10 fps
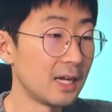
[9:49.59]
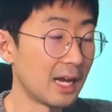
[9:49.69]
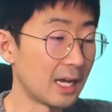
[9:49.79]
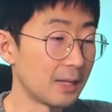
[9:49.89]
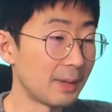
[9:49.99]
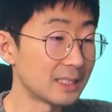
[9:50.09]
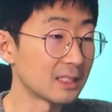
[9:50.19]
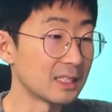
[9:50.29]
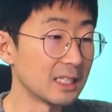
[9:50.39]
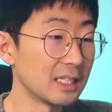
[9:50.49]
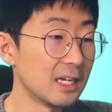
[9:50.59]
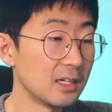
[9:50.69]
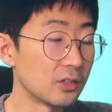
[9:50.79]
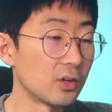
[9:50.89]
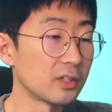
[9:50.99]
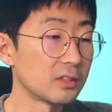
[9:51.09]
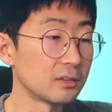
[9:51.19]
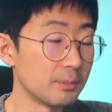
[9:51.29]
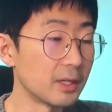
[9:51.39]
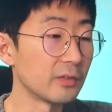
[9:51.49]
And basically, during
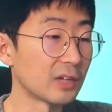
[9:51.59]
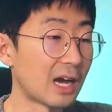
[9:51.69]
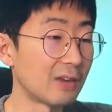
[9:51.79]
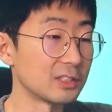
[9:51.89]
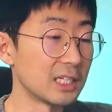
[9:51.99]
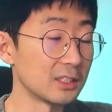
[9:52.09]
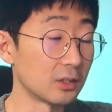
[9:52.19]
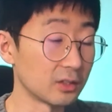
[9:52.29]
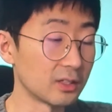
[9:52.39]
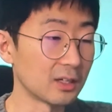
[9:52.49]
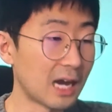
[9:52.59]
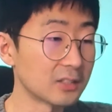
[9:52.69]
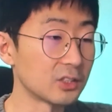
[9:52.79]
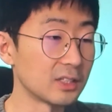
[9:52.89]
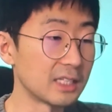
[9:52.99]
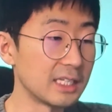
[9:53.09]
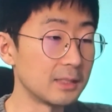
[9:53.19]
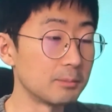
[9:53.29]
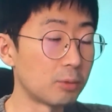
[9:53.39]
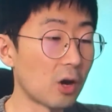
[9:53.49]
the middle of the conversation or the concert,
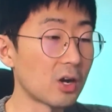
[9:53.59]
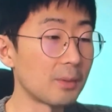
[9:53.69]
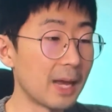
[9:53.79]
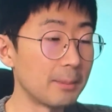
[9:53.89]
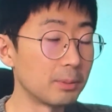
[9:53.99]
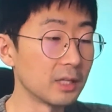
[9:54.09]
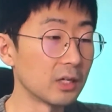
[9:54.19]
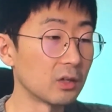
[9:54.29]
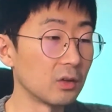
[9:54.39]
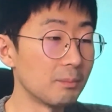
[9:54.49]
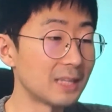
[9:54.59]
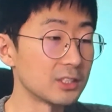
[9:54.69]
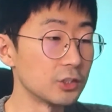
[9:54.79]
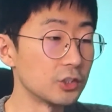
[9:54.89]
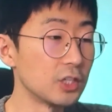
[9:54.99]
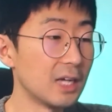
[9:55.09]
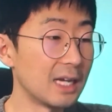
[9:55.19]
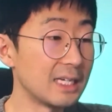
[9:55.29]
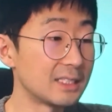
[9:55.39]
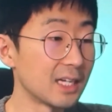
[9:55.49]
he brought up a political message
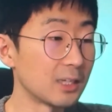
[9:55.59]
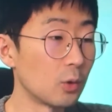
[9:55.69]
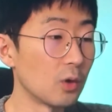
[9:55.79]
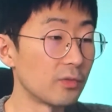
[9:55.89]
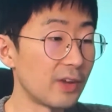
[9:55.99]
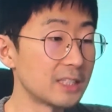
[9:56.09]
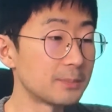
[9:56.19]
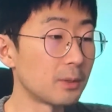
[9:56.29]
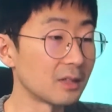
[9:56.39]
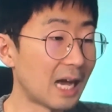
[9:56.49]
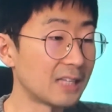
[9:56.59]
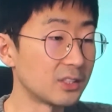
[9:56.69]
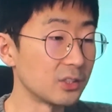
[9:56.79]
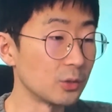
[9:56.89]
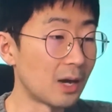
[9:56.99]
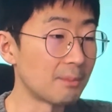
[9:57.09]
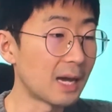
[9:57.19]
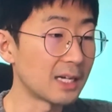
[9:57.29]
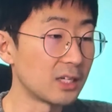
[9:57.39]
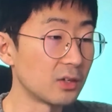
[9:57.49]
and he said, quote, Facebook lied to you. I'm
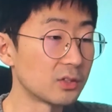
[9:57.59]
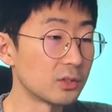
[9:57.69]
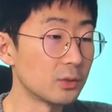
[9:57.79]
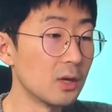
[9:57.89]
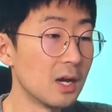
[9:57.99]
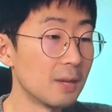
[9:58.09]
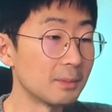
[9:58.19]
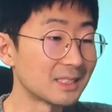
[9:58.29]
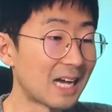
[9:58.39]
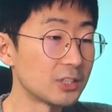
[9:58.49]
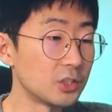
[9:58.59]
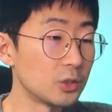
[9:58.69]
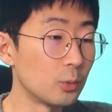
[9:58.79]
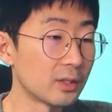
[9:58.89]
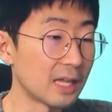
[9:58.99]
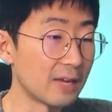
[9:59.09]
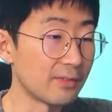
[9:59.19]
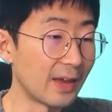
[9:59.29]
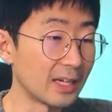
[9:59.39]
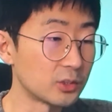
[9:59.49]
not here to massage you with a
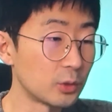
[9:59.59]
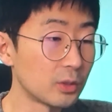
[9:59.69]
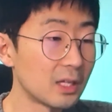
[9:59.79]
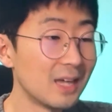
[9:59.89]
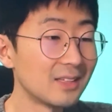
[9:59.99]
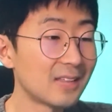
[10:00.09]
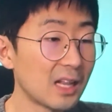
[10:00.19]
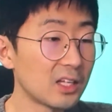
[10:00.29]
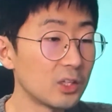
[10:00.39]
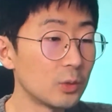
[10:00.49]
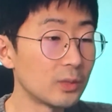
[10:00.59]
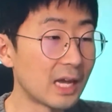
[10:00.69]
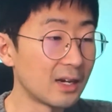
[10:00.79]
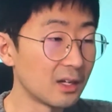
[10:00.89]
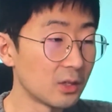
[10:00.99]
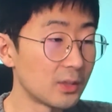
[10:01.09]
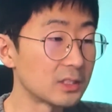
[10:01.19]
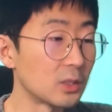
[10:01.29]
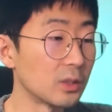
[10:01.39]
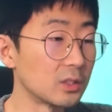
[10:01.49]
fake truth telling you that
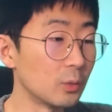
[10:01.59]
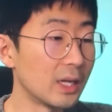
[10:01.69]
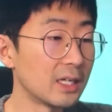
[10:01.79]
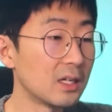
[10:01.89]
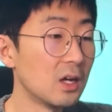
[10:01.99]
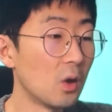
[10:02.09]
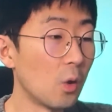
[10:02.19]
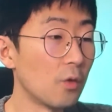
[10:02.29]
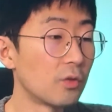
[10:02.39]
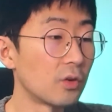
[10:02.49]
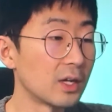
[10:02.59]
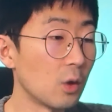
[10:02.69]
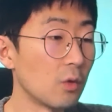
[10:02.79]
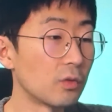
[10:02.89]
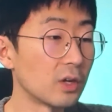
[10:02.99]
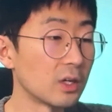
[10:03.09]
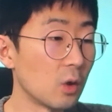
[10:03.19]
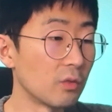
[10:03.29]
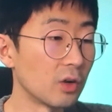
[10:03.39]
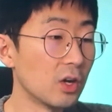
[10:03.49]
Hillary's going to win over over and
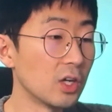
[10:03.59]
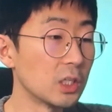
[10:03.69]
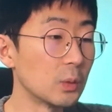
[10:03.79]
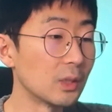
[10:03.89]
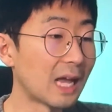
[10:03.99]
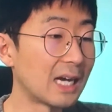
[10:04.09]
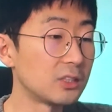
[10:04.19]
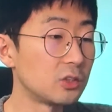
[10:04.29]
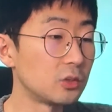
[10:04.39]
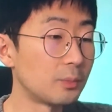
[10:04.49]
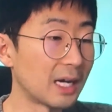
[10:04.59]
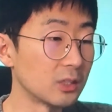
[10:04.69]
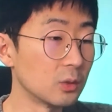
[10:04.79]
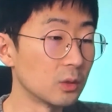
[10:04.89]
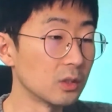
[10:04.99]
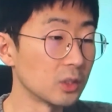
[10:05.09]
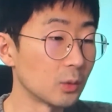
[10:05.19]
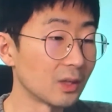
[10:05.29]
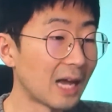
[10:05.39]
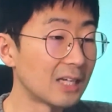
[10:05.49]
over. You were lied to by Google. You
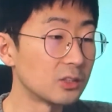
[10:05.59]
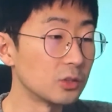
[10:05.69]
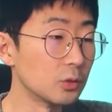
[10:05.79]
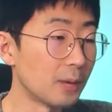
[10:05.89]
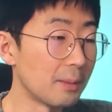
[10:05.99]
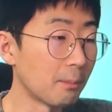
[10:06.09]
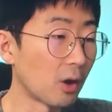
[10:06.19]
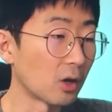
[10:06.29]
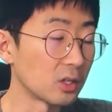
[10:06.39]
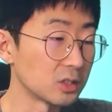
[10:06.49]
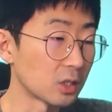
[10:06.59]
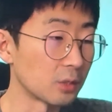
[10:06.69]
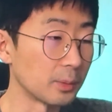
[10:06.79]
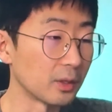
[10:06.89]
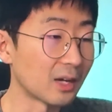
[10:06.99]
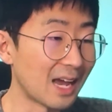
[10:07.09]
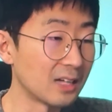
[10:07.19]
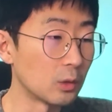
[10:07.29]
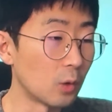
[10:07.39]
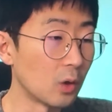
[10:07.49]
were lied to by Mark Zuckerberg,
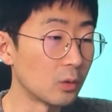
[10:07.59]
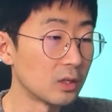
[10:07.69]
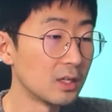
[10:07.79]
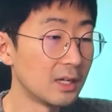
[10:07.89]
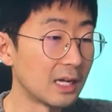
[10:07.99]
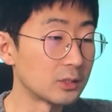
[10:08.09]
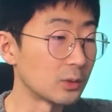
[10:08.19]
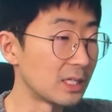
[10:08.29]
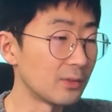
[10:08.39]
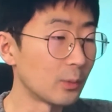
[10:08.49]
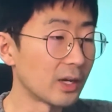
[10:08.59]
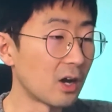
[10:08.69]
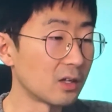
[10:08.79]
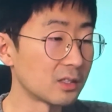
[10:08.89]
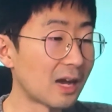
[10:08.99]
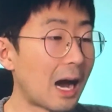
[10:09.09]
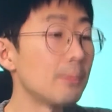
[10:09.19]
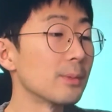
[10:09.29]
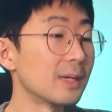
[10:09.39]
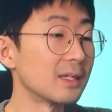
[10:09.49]
end quote. And so he even went on to
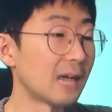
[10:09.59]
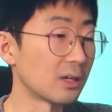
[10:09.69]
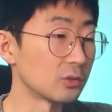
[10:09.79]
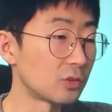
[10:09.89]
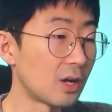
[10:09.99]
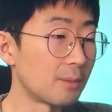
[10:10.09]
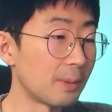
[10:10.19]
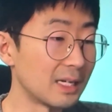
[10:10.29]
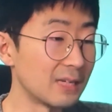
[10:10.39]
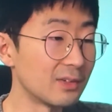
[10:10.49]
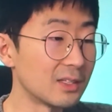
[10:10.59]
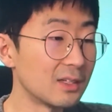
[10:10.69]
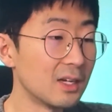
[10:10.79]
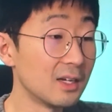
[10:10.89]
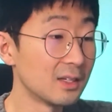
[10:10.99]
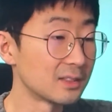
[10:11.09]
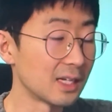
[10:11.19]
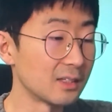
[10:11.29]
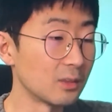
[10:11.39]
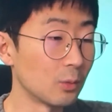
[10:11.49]
compliment Donald Trump and even
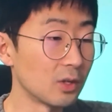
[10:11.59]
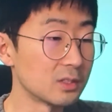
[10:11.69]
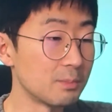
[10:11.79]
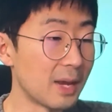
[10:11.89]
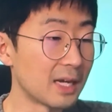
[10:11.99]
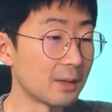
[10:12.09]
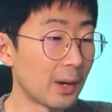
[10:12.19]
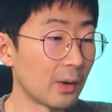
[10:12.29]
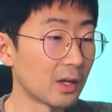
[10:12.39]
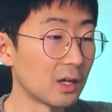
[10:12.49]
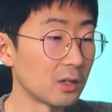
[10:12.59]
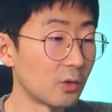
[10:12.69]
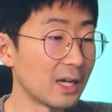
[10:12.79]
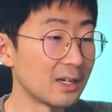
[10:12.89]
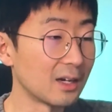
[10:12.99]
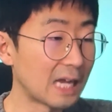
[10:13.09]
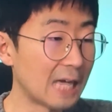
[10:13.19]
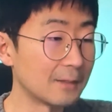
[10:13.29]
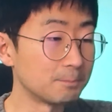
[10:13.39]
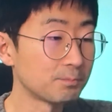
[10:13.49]
said the words, make America great
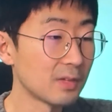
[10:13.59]
again.